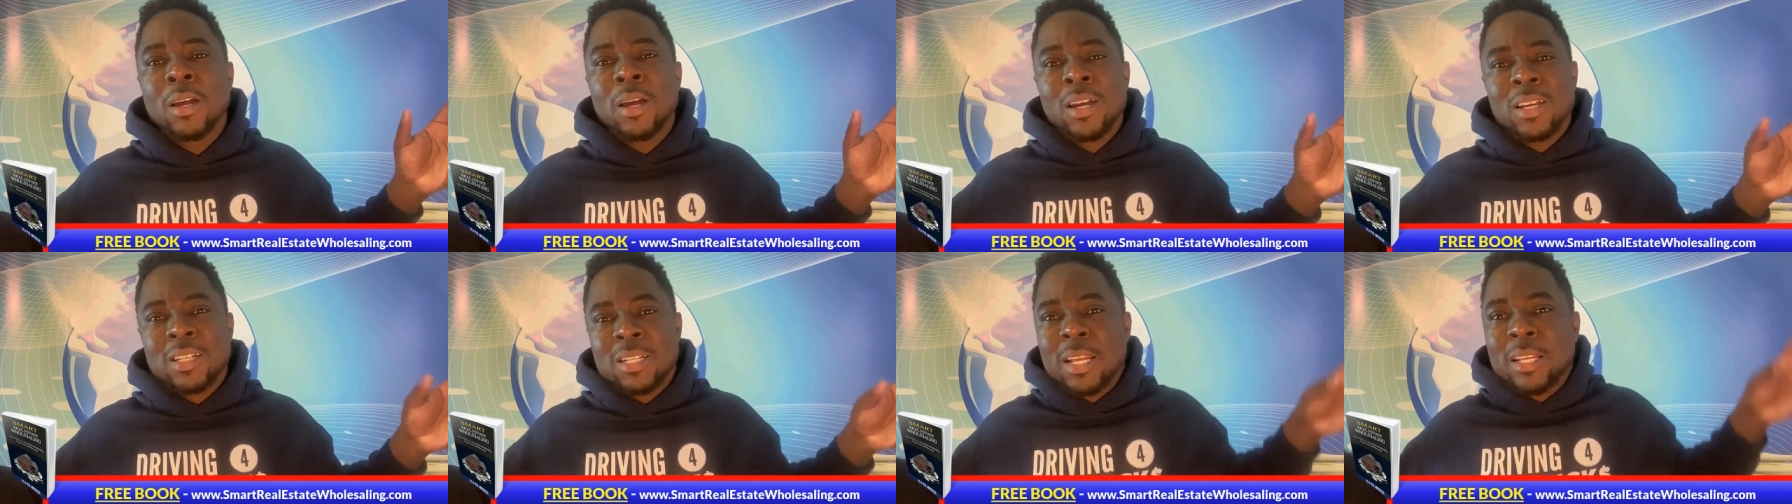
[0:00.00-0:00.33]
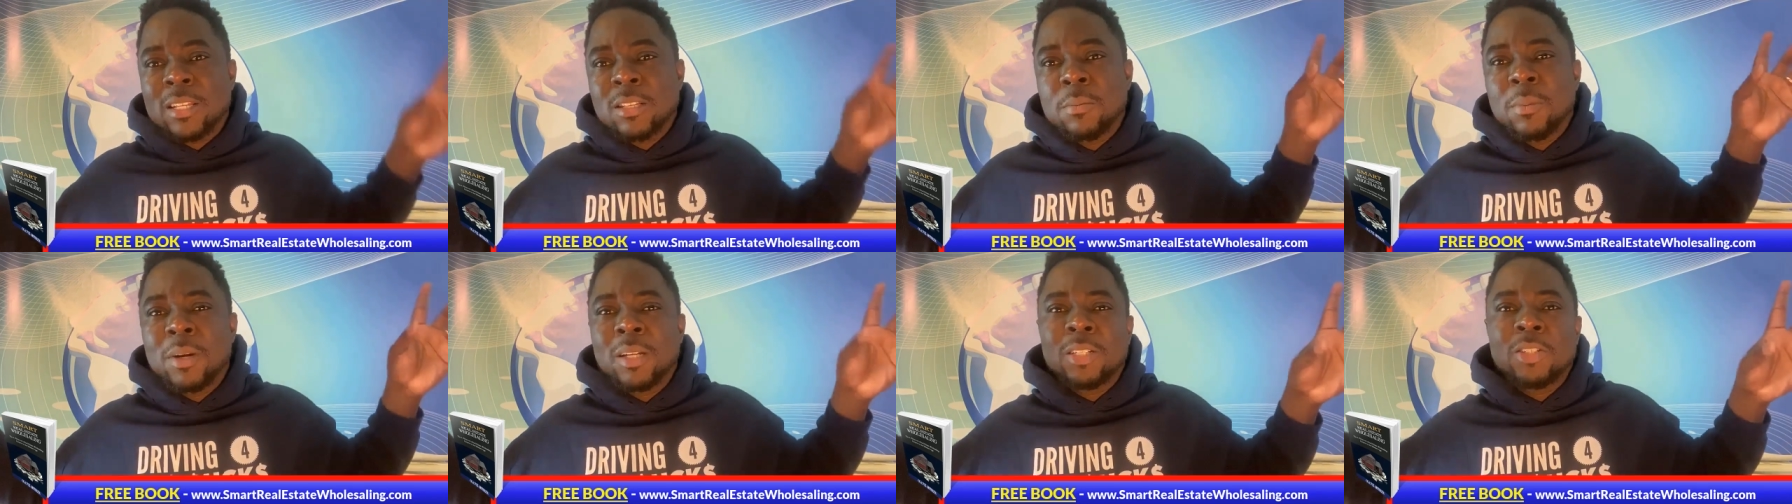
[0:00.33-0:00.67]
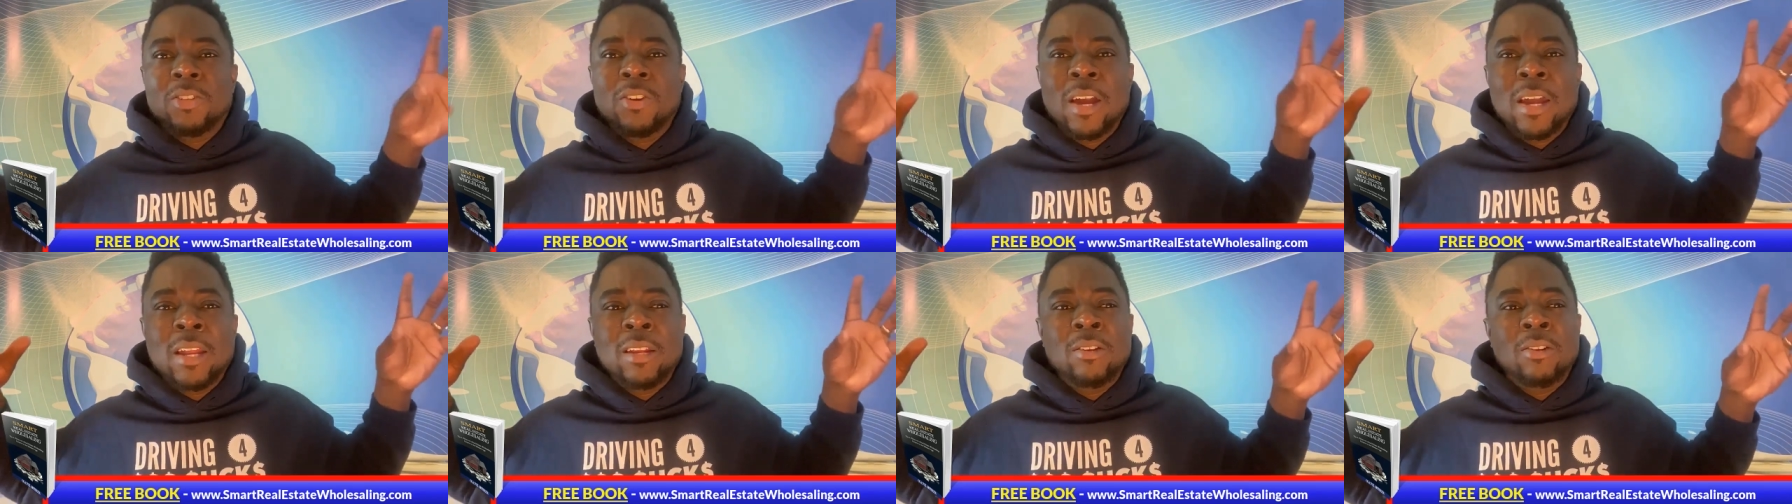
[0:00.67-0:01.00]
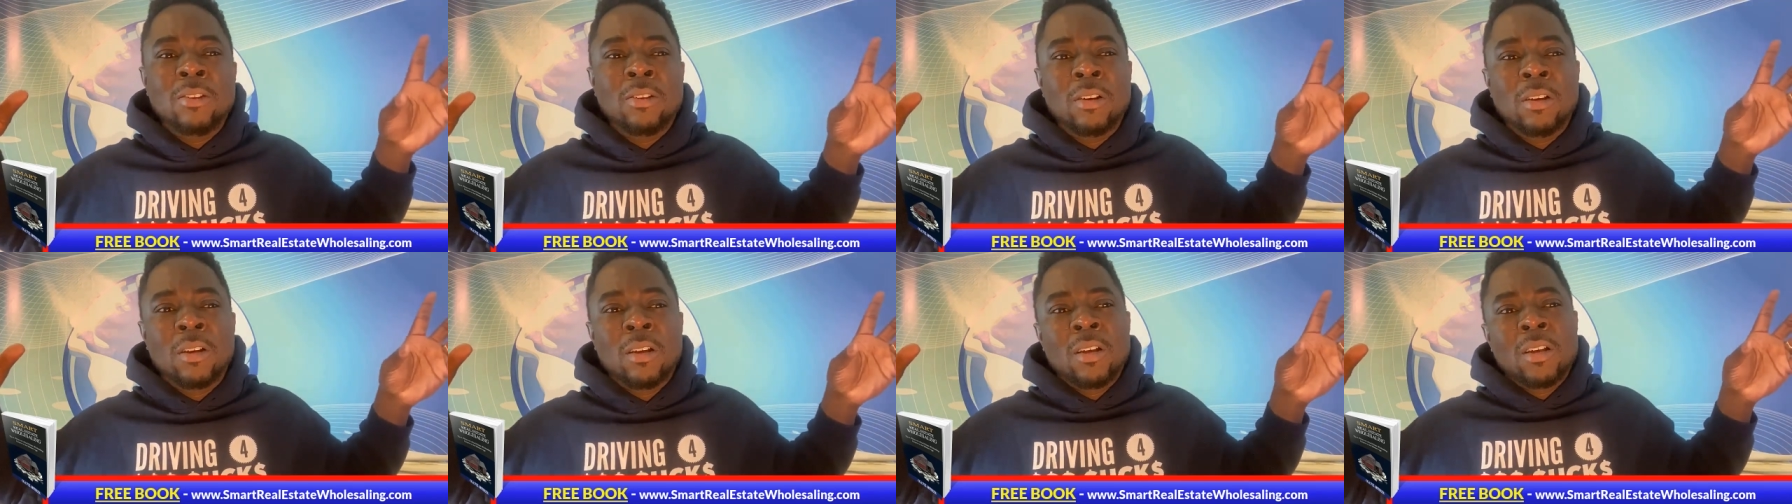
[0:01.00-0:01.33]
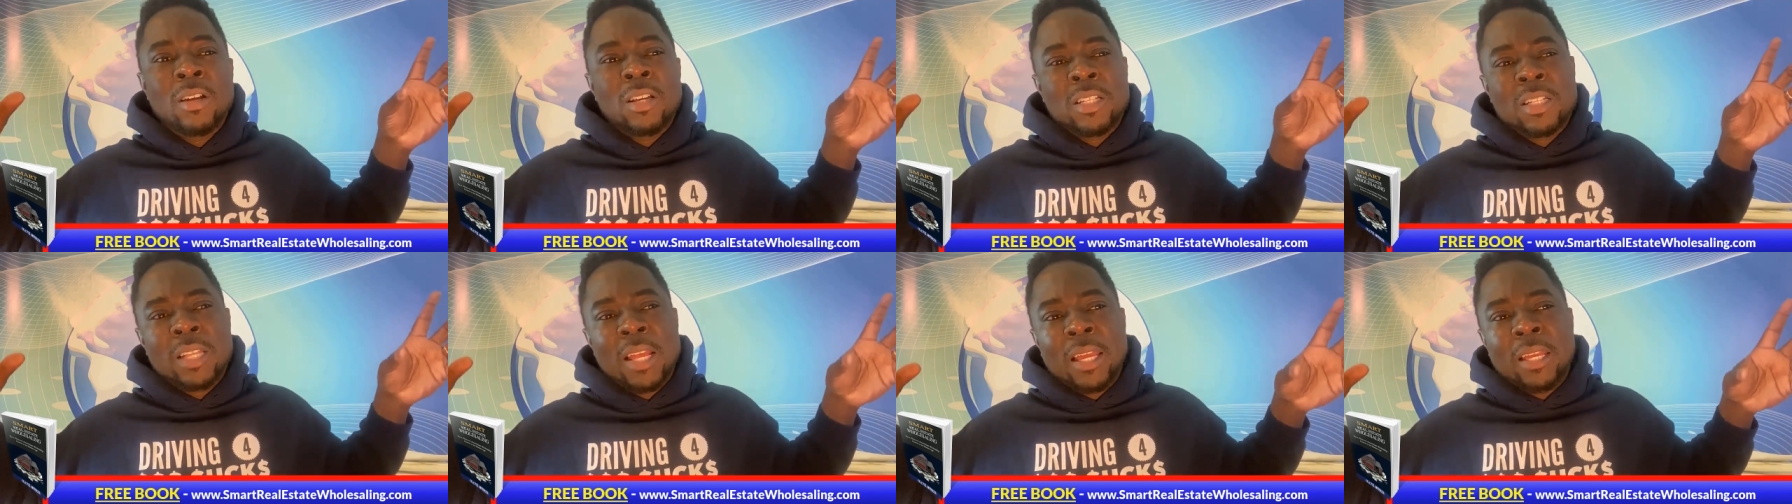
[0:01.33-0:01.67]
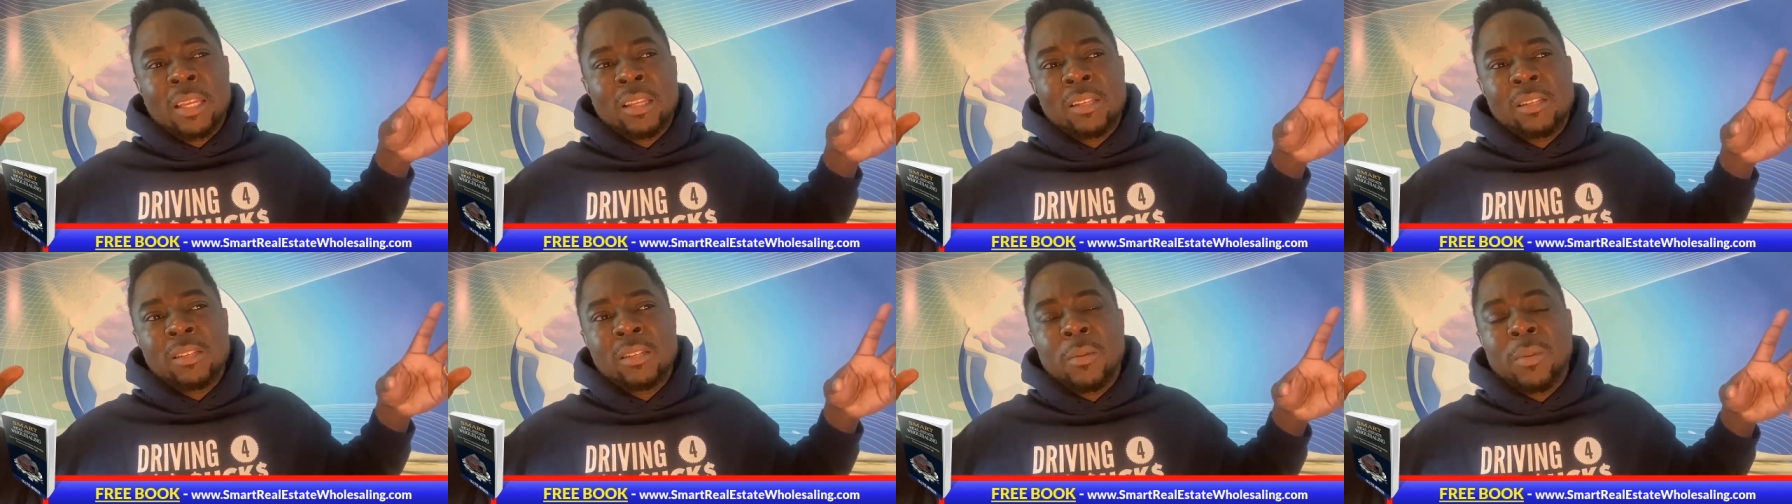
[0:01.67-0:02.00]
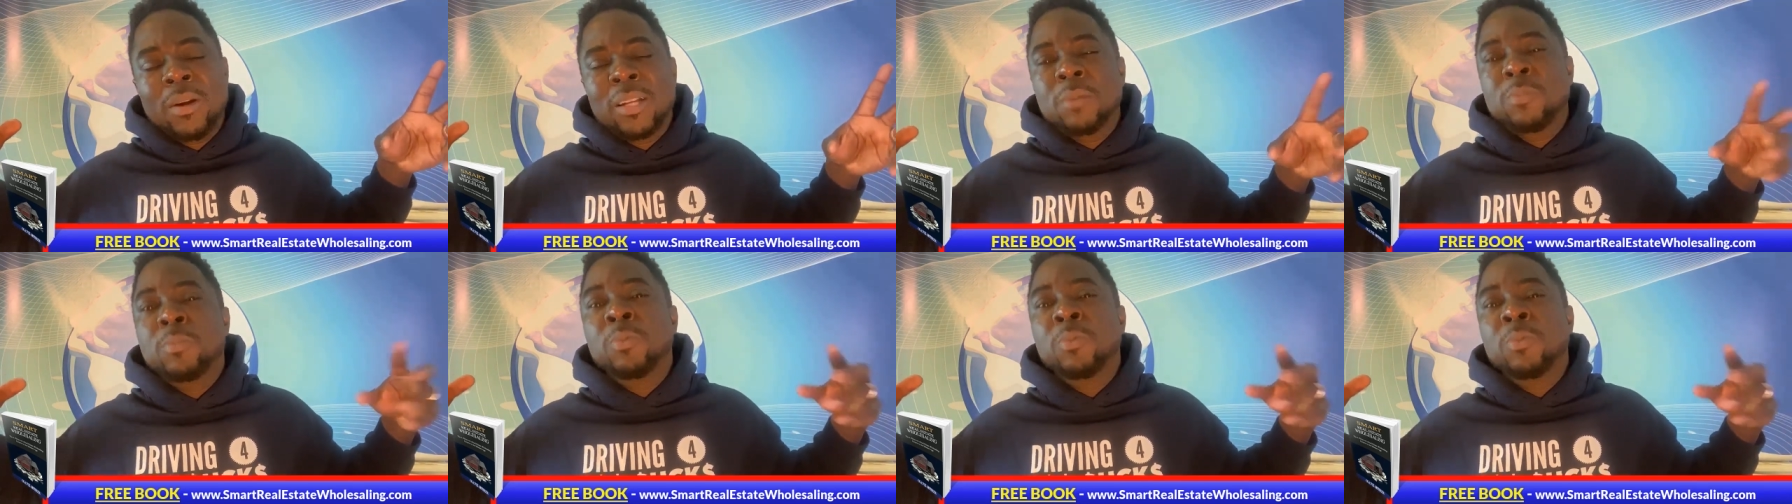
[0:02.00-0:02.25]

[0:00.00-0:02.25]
It's like somebody